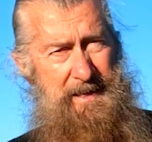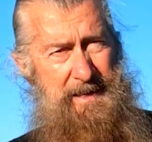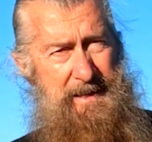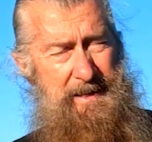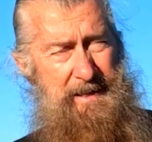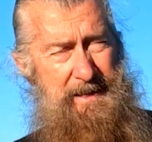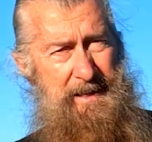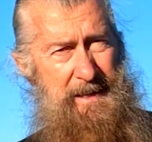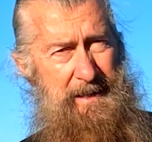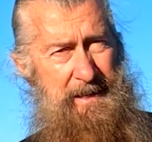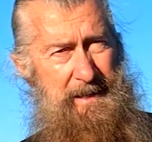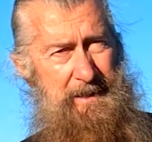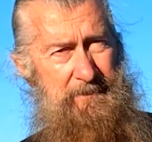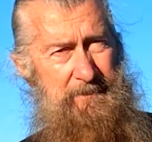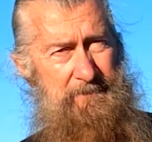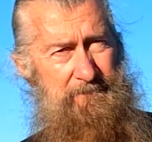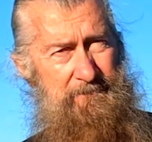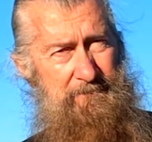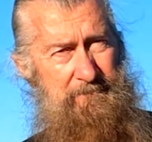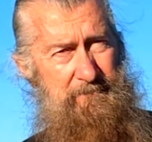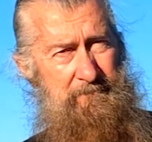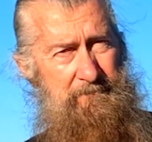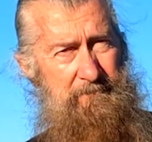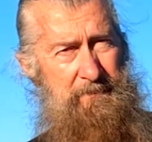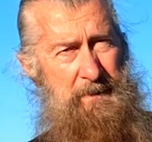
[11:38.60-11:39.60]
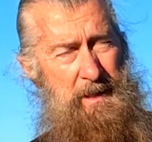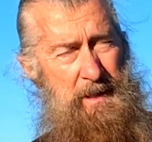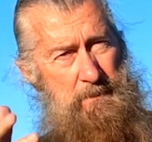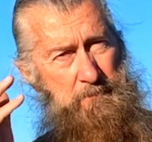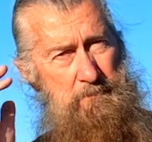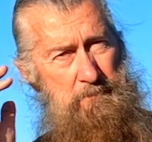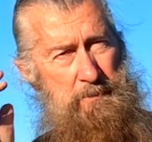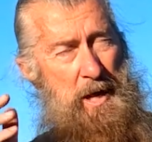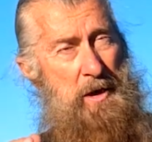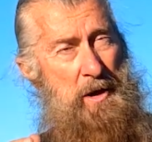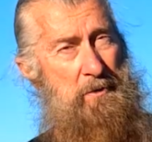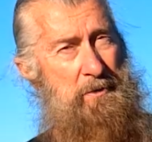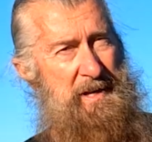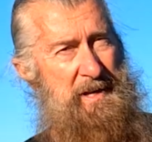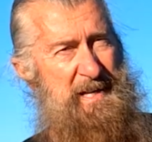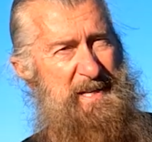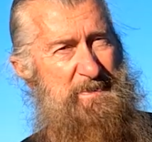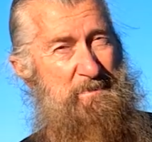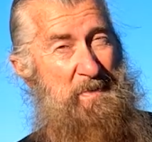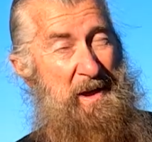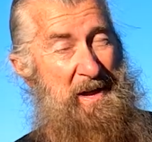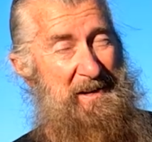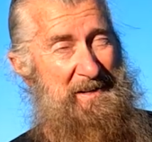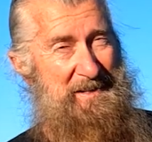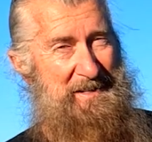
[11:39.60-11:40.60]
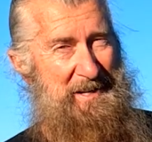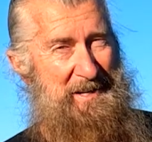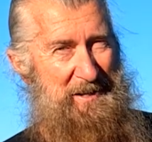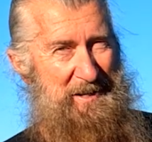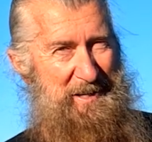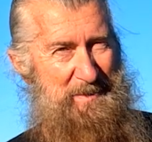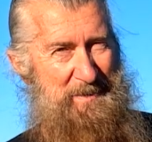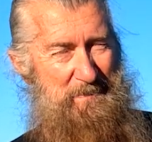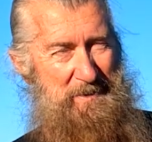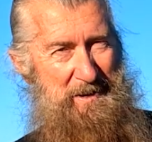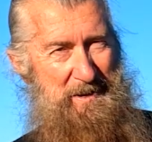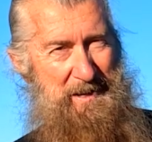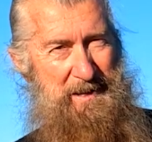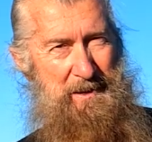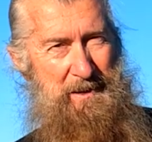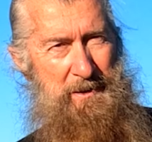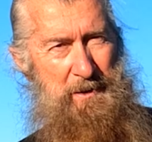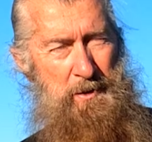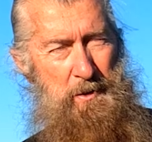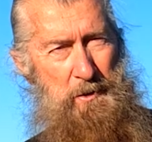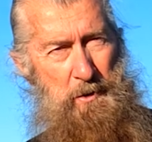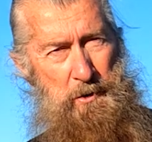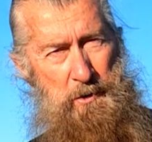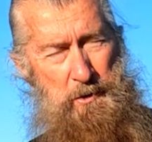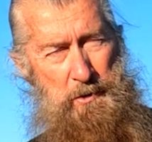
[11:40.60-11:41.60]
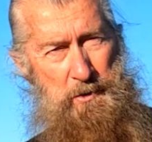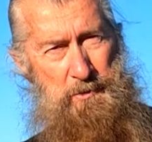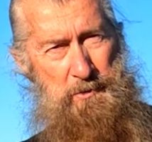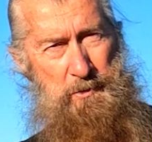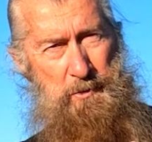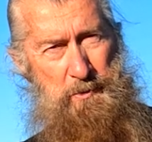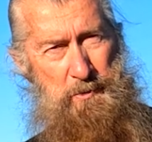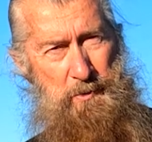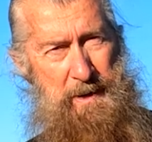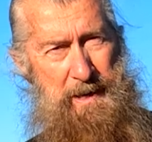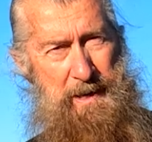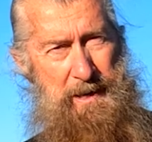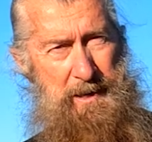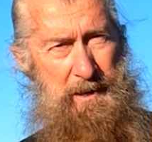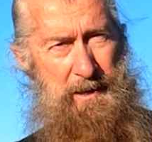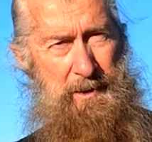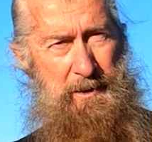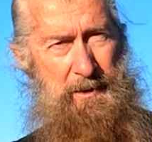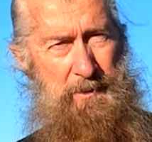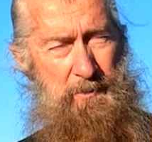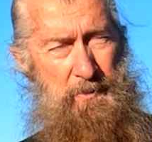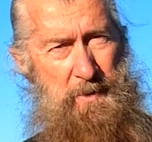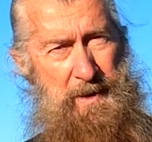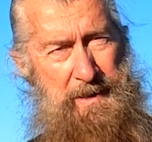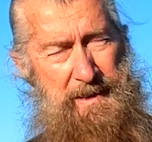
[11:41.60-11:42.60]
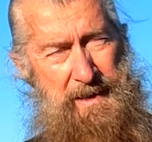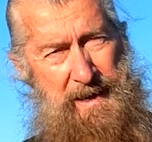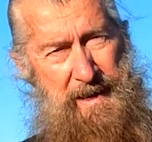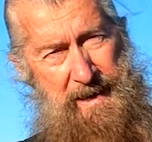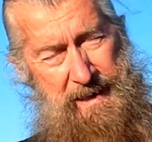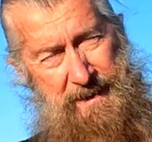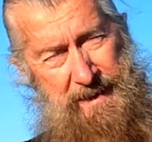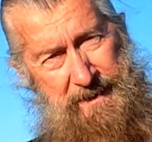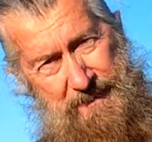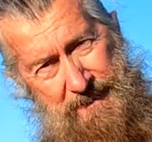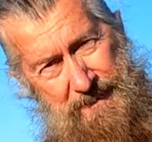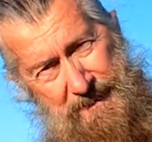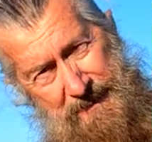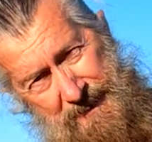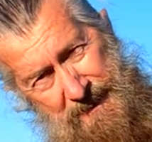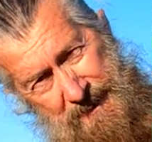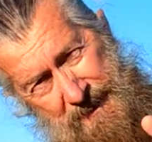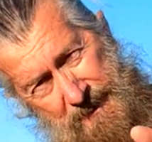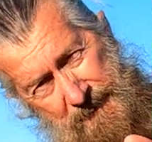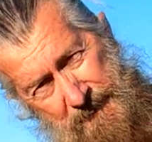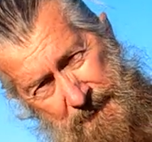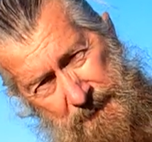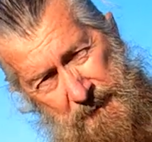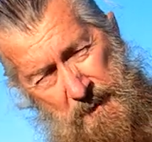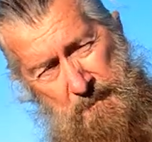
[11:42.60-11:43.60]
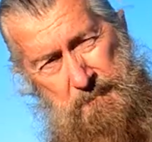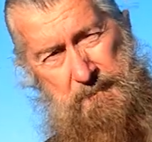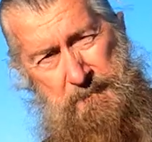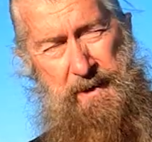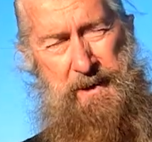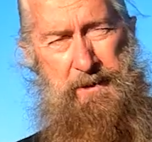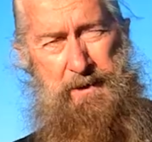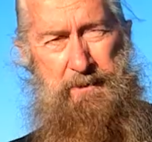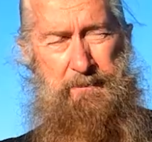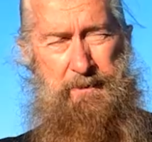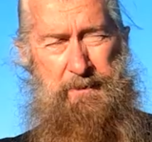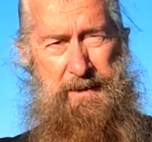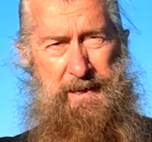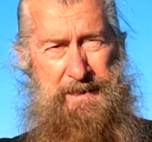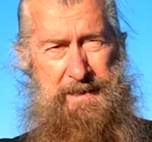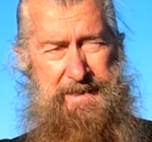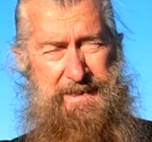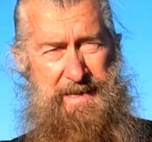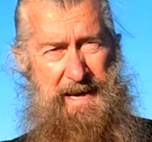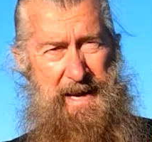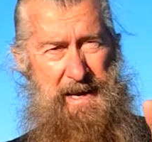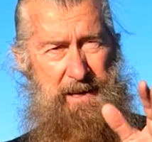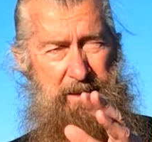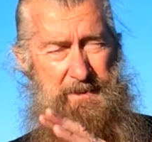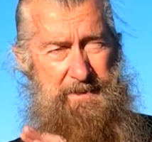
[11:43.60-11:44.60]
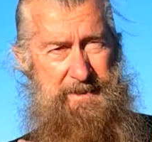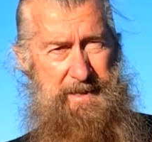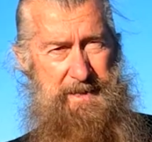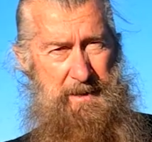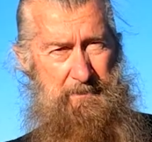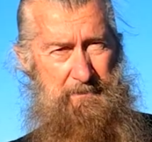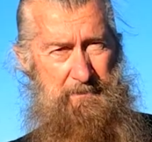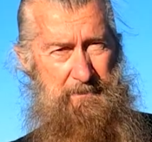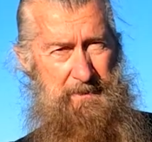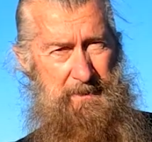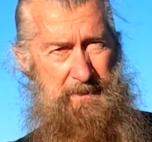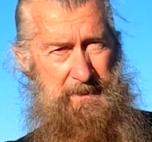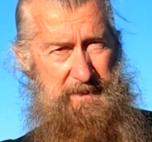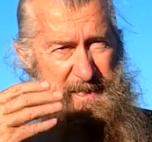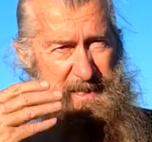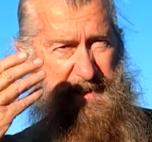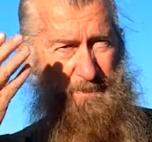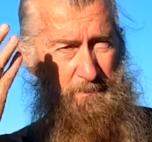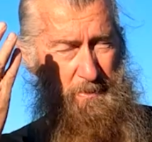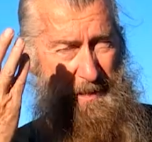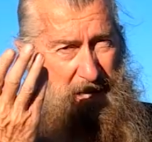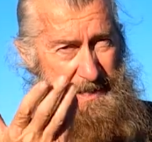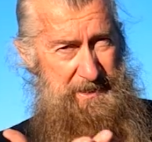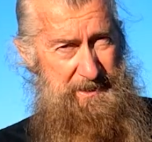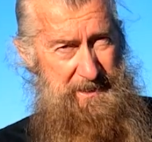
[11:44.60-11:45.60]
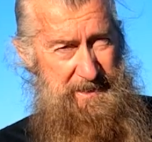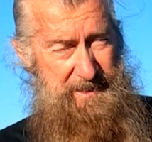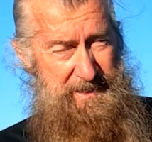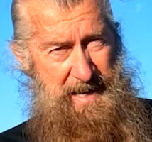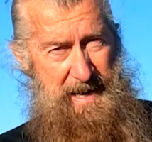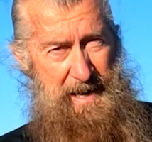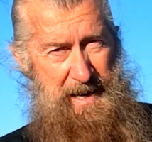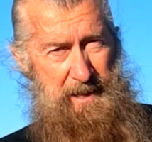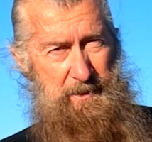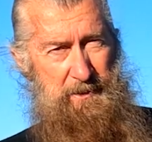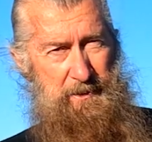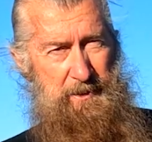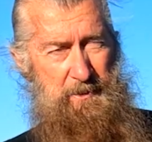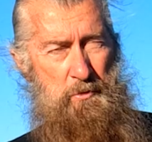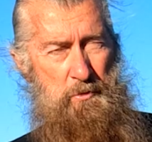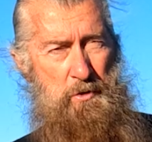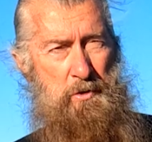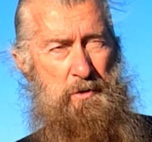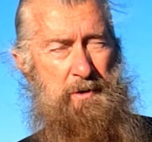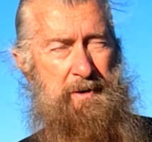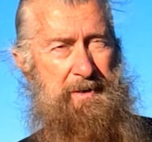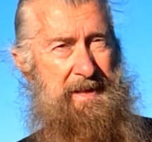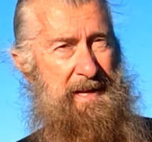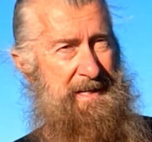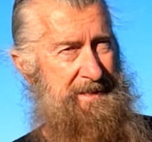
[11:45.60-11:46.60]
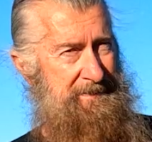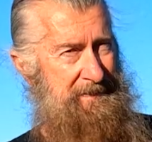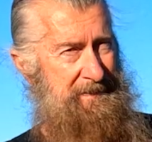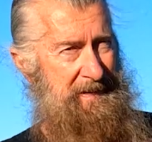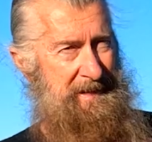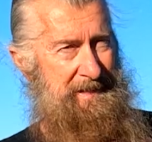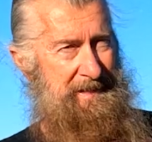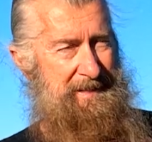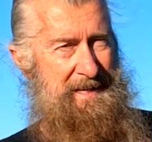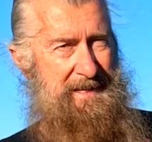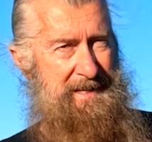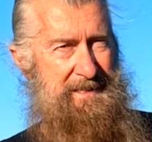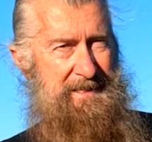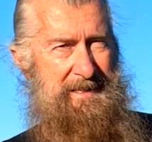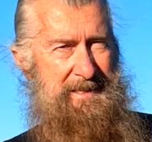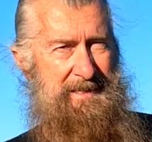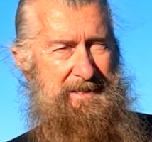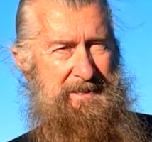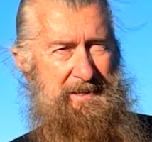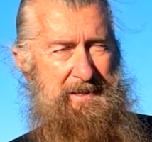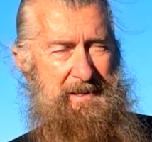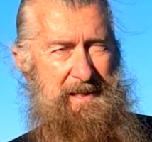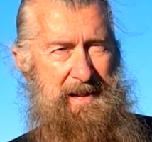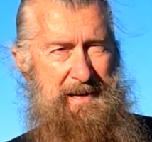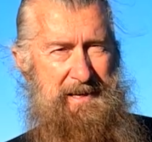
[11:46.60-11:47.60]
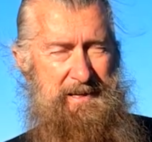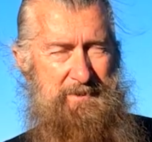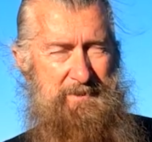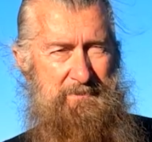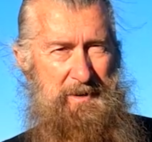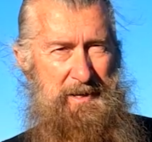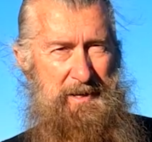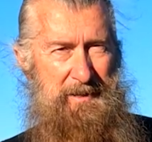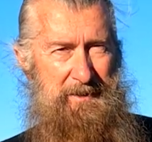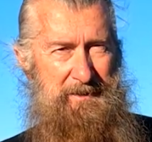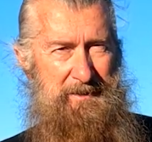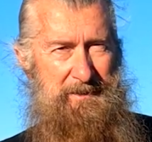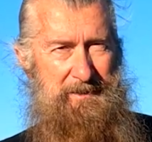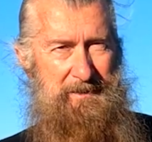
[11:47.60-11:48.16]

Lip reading: they blow their spout, so to speak, or when they flip their tails up and splash the tail on the water. That's fantastic to see that as well.